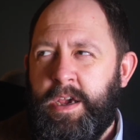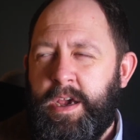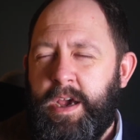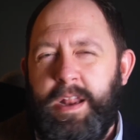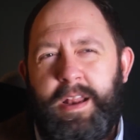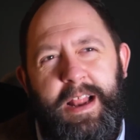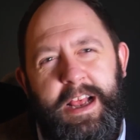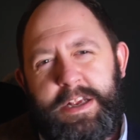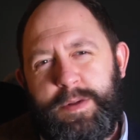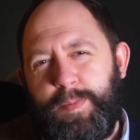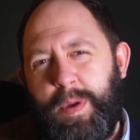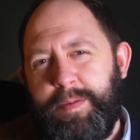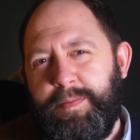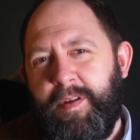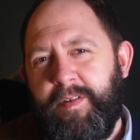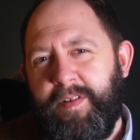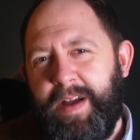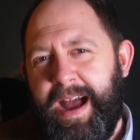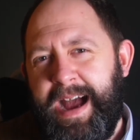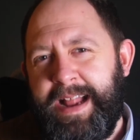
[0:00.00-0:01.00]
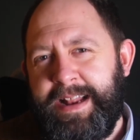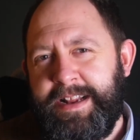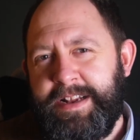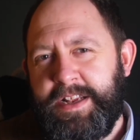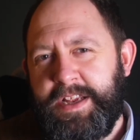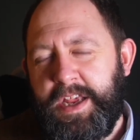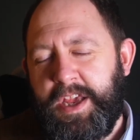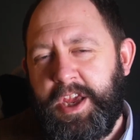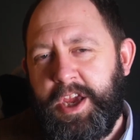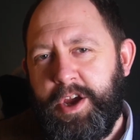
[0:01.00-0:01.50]
unless maybe for added
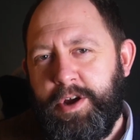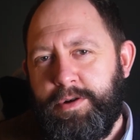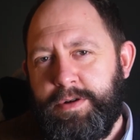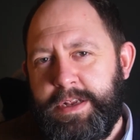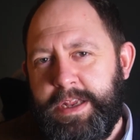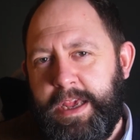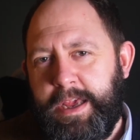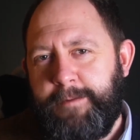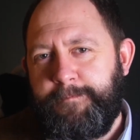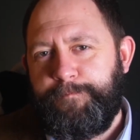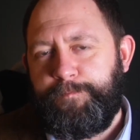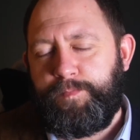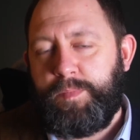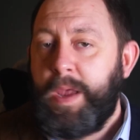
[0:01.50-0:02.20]
security.